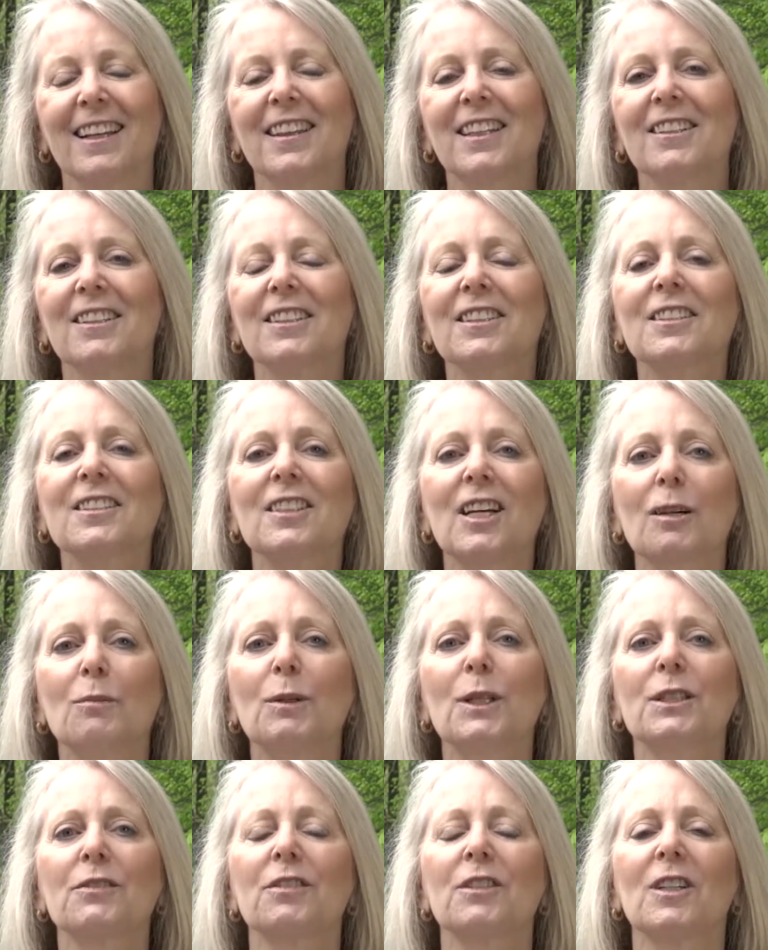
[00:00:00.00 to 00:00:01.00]
There is so
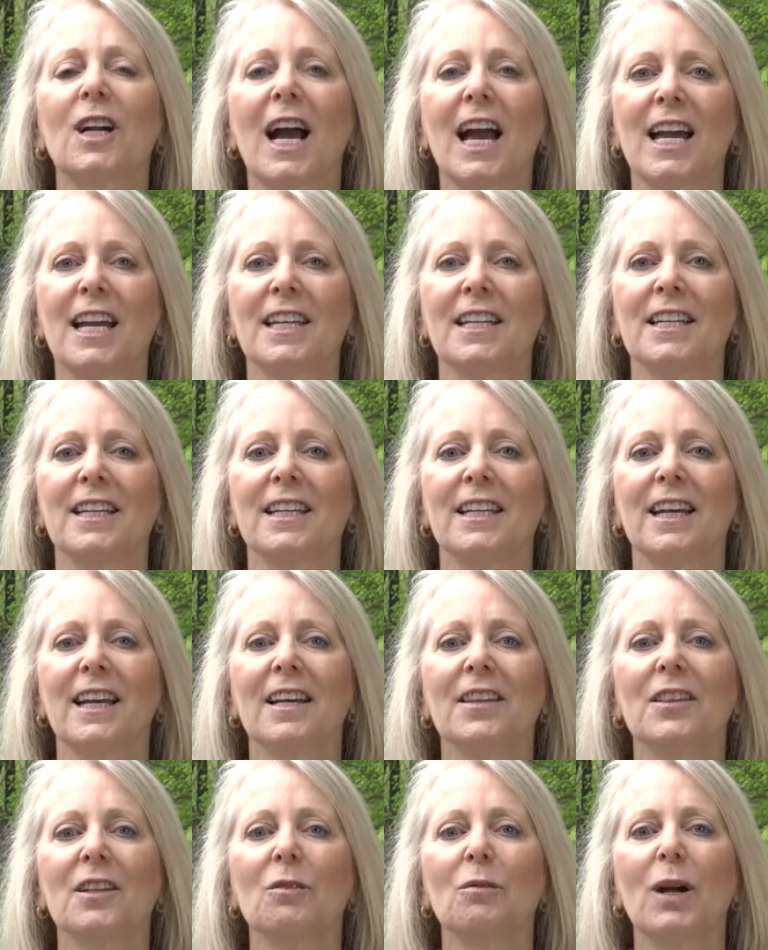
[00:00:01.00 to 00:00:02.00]
much variety
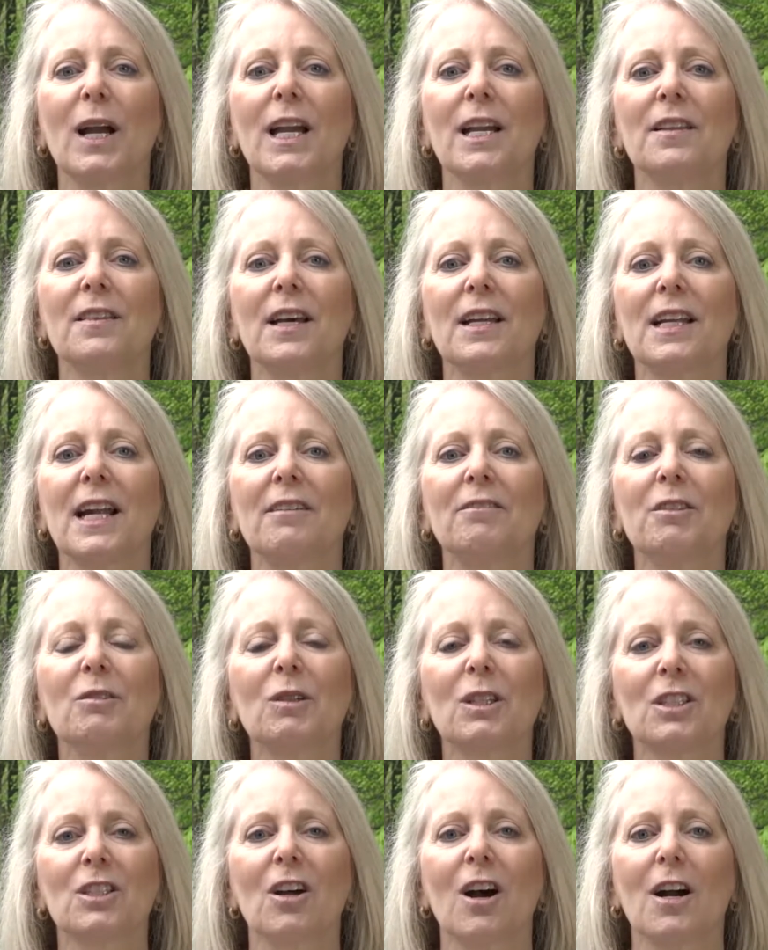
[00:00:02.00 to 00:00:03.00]
in the way that
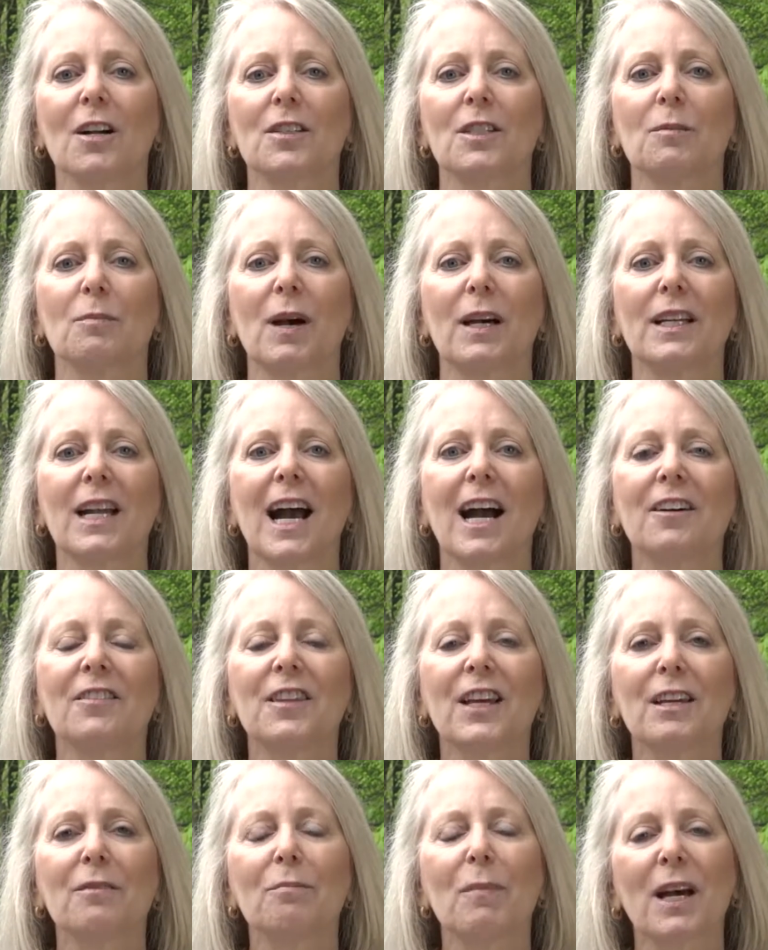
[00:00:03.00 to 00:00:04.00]
everyone talks about how
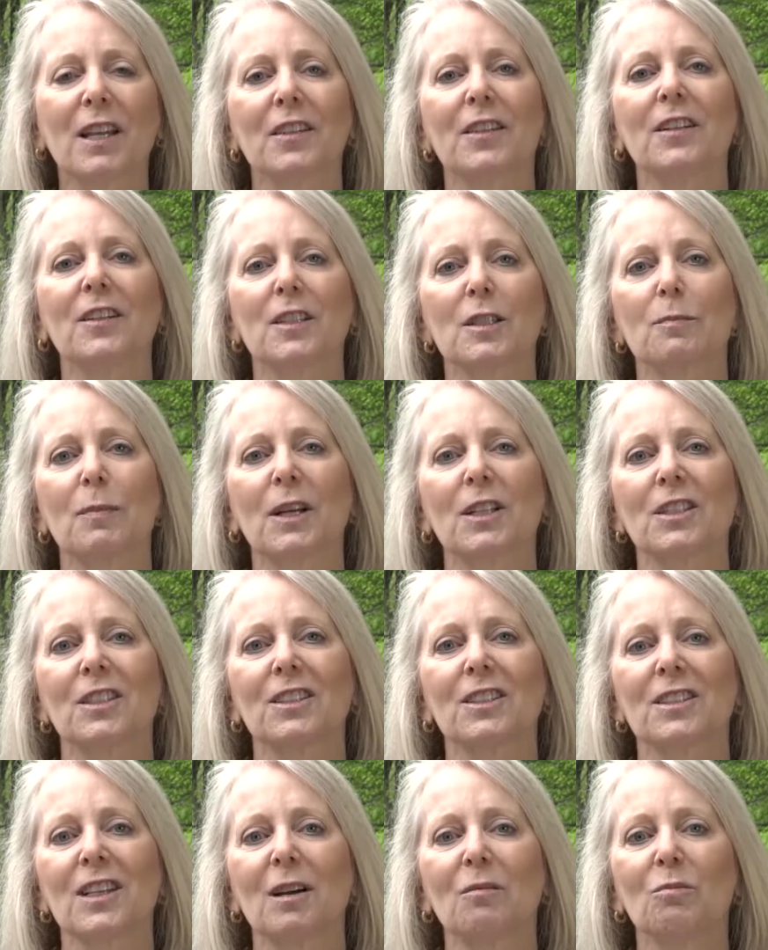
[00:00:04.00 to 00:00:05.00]
they met their
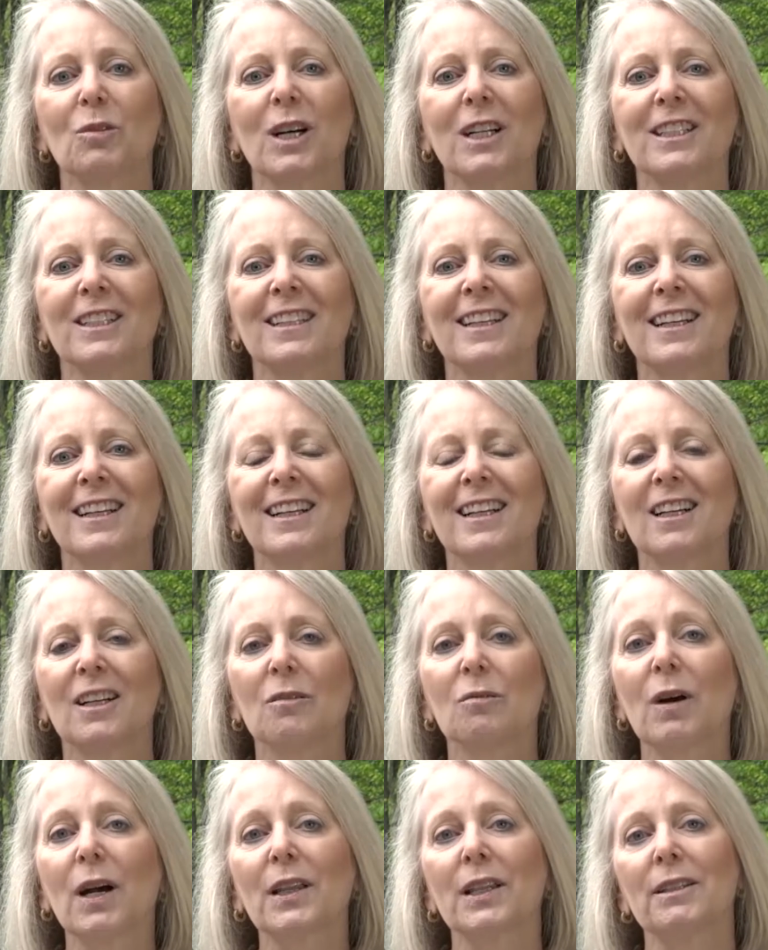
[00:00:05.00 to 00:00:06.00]
special someone,
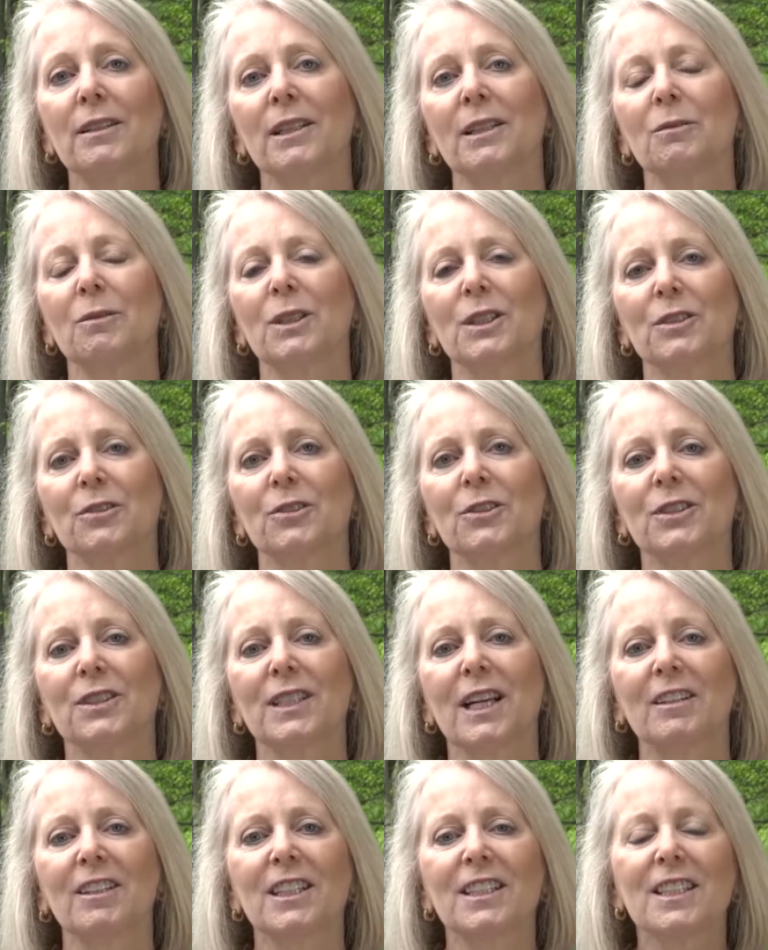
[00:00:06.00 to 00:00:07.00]
whether it was through
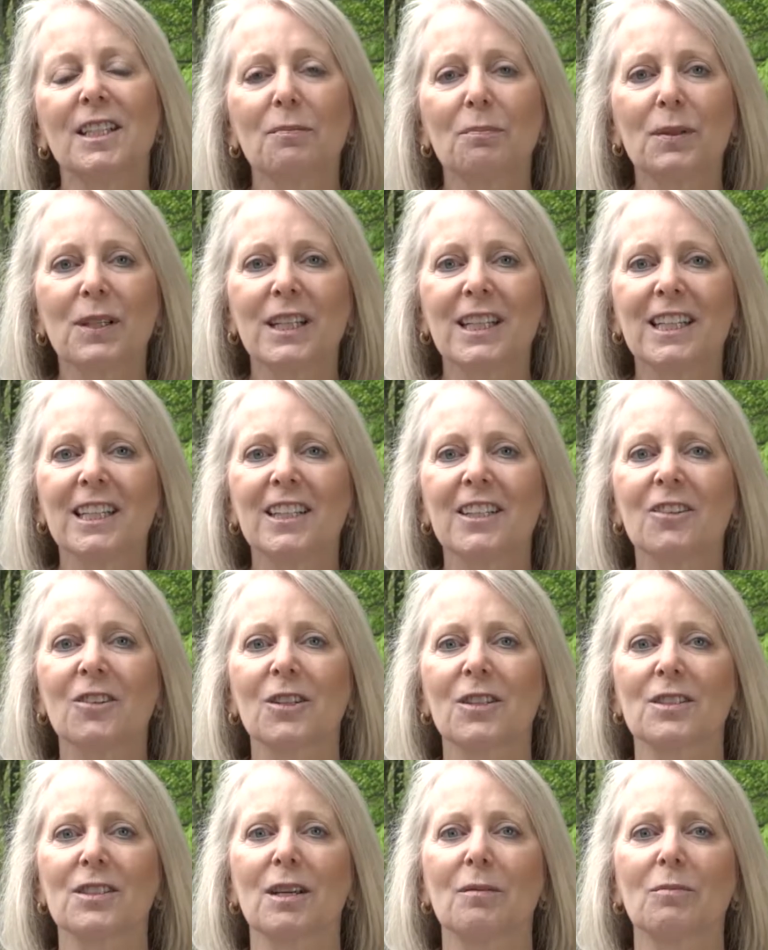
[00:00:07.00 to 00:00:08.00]
serendipity
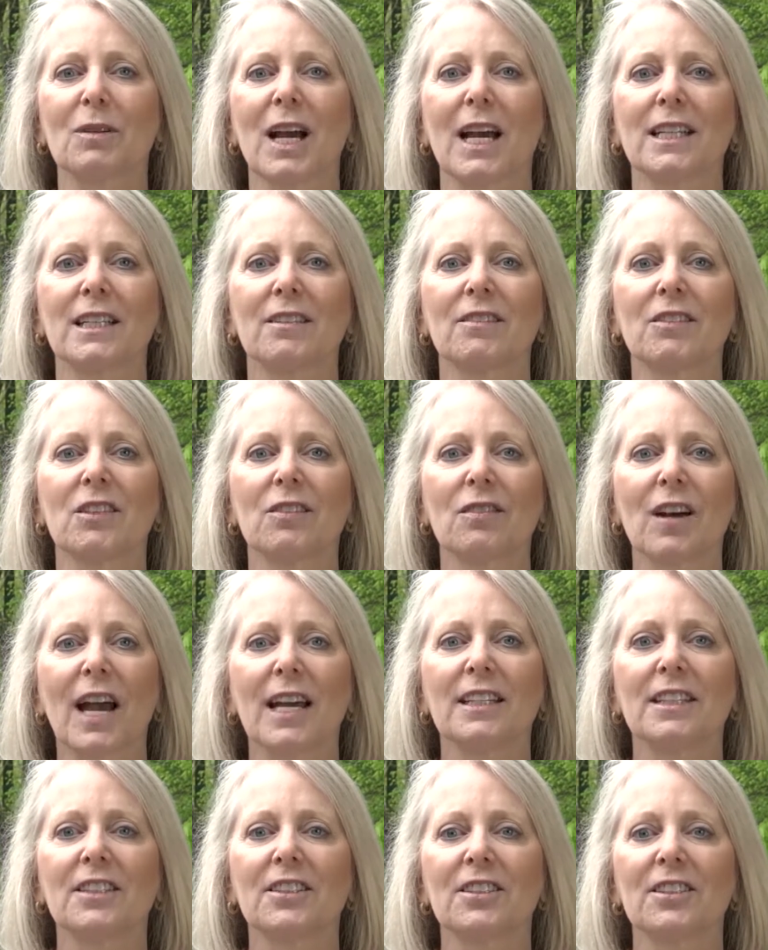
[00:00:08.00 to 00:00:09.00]
or some kind of
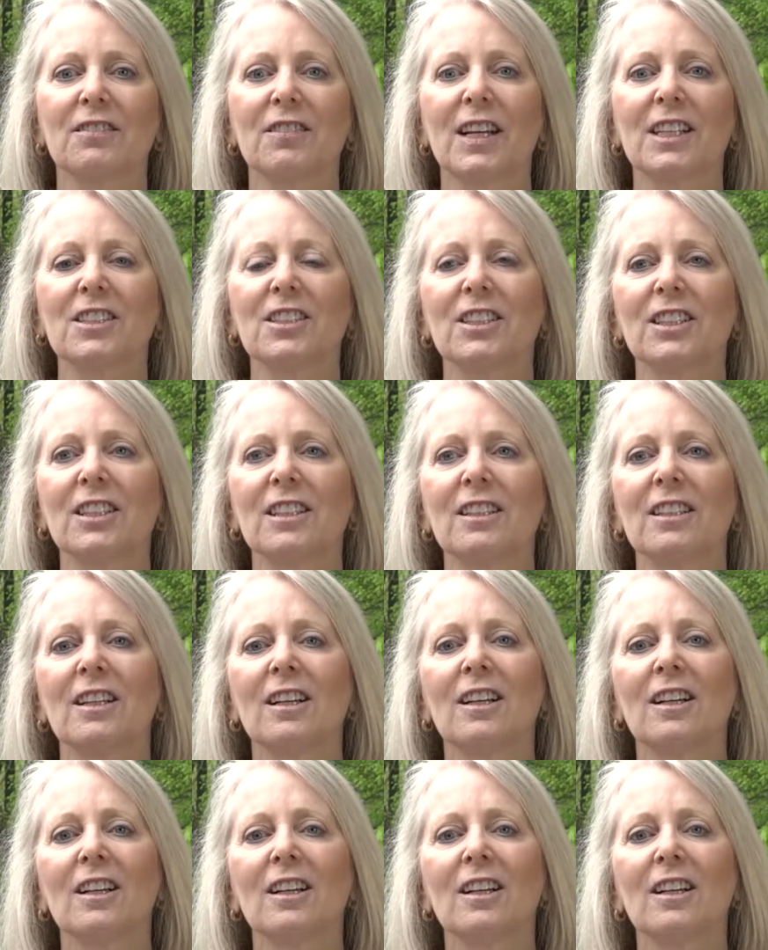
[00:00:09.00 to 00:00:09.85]
divine intervention,